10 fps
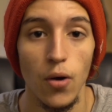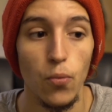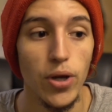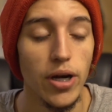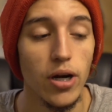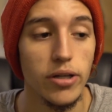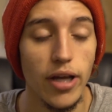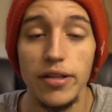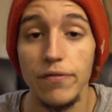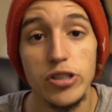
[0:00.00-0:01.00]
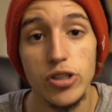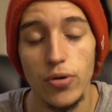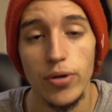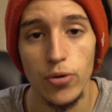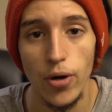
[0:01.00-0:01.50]
That defense is
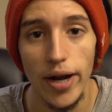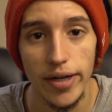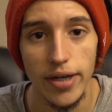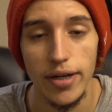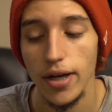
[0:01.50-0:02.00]
going to crack.